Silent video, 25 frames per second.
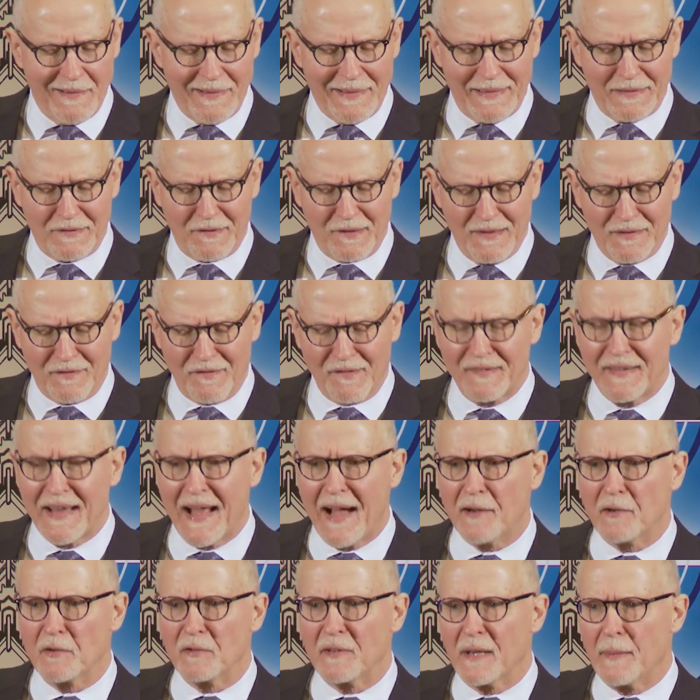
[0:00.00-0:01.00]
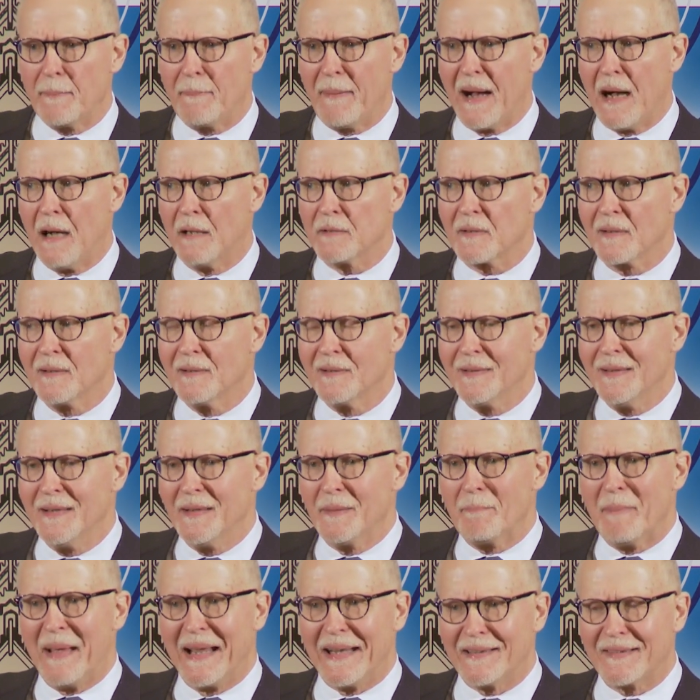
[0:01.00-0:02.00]
It's not only about
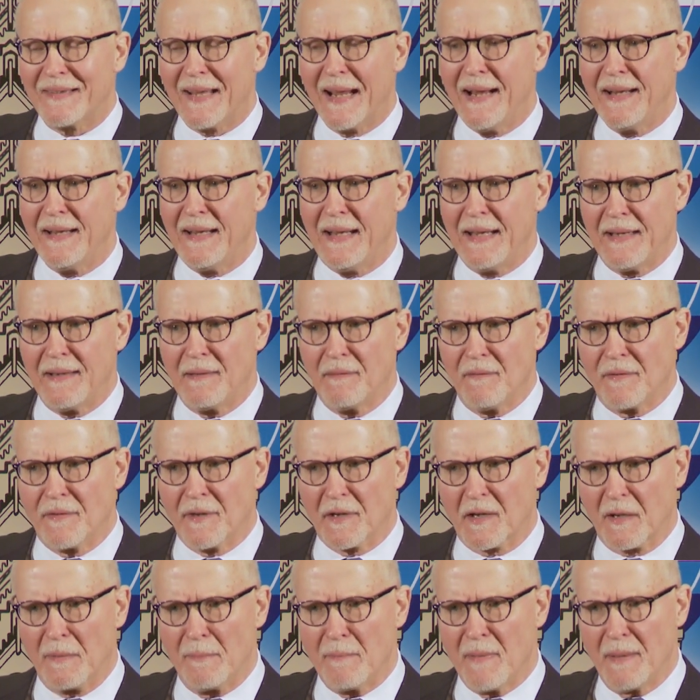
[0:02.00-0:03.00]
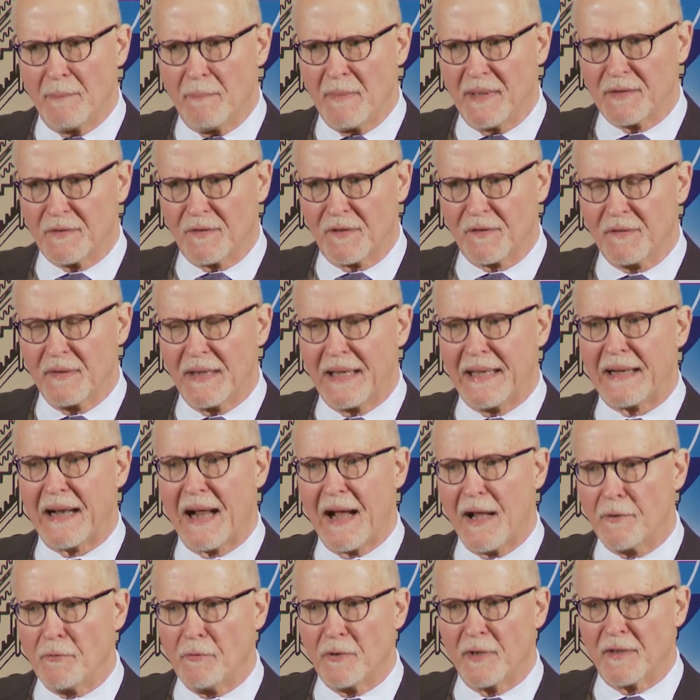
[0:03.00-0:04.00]
maintaining the commitments and
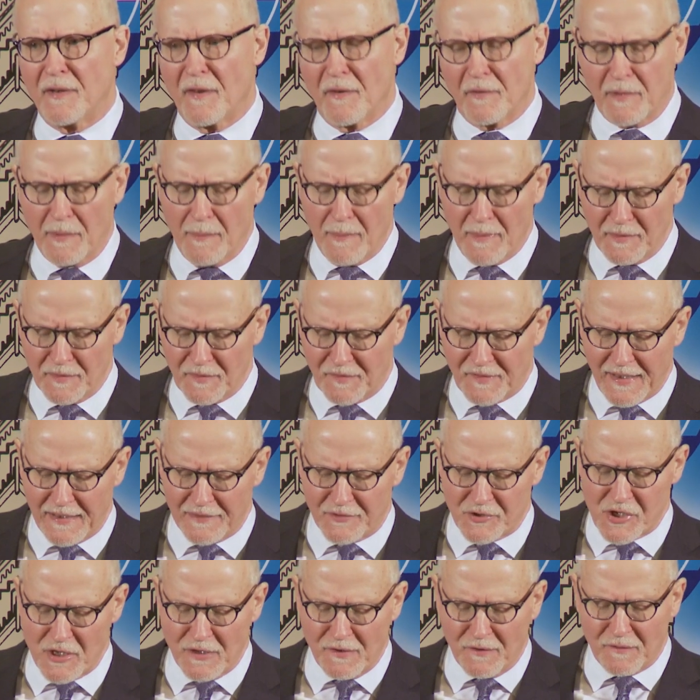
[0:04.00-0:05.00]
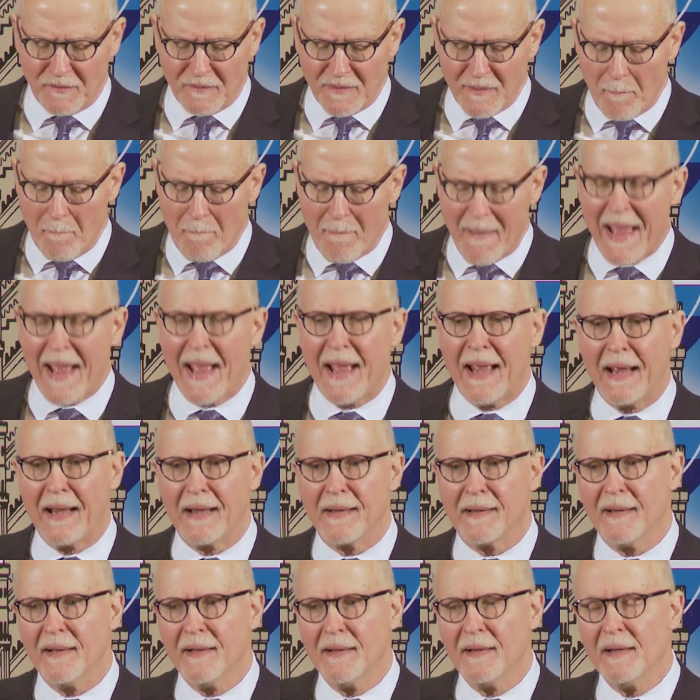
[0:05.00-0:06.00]
honoring the commitments that she's
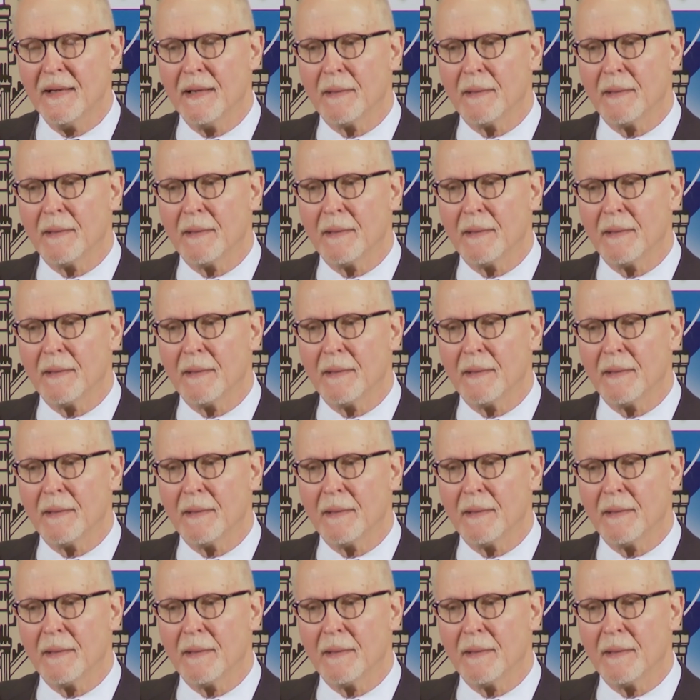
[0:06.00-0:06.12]
made,